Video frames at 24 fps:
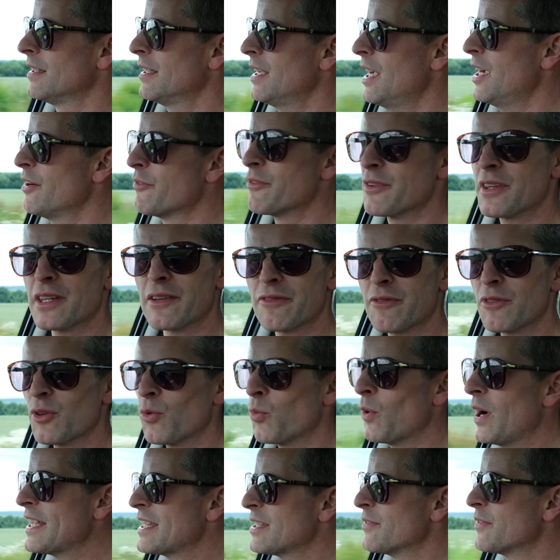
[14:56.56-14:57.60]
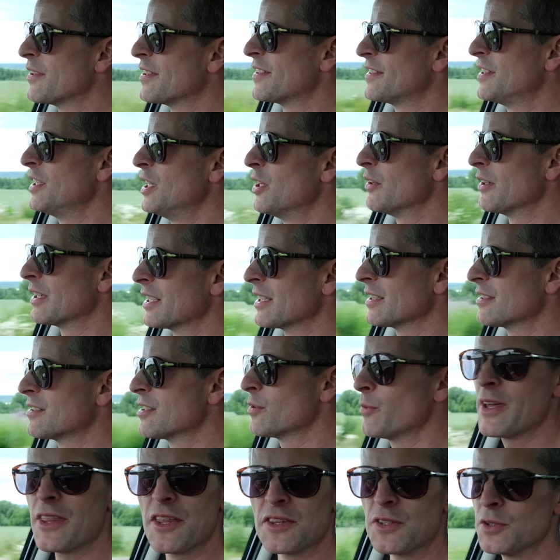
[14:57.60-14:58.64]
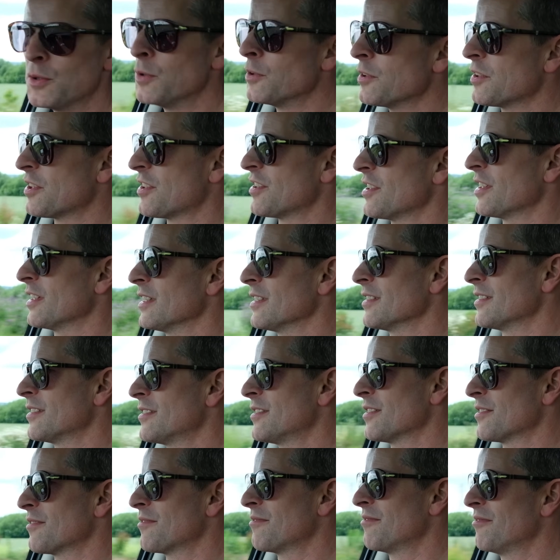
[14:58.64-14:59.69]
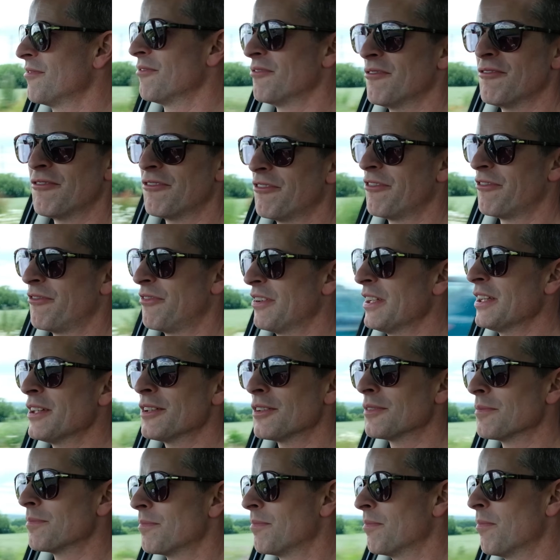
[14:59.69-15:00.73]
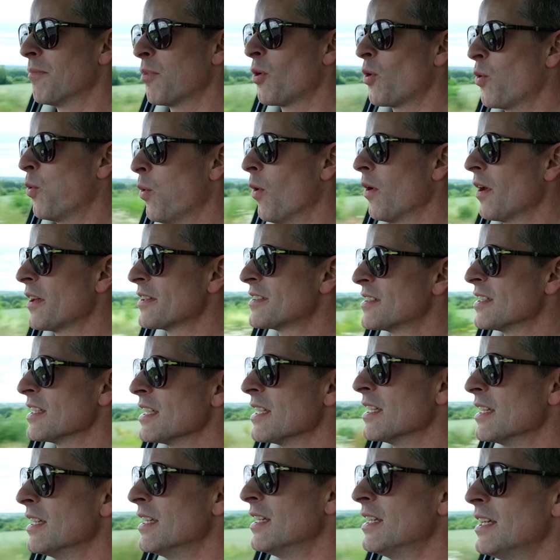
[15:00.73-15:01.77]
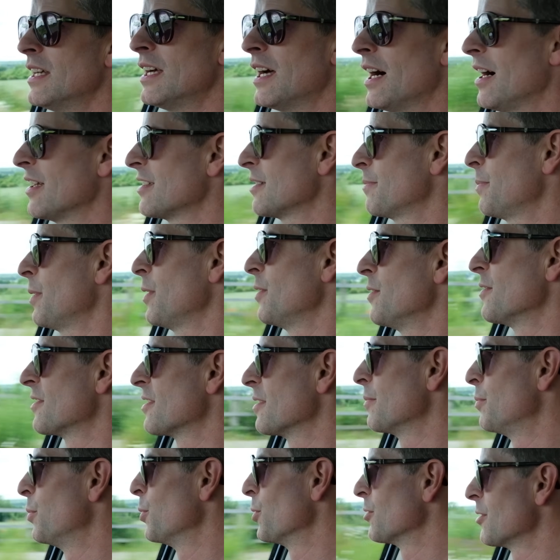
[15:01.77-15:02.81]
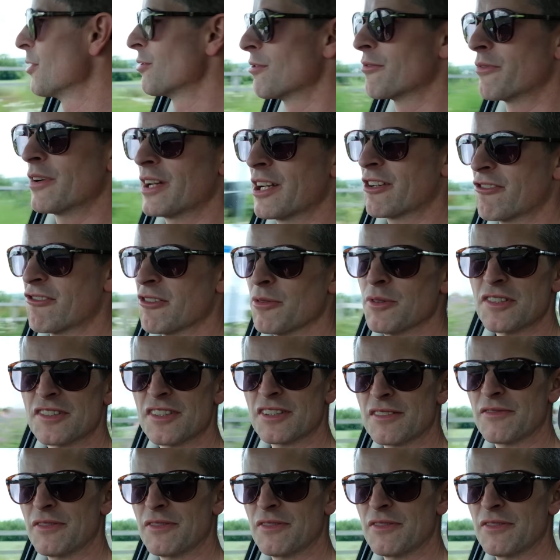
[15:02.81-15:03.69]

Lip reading: everything from the weight of the steering to the way the doors shut just feel quality, as opposed to the poor old Vectra, which just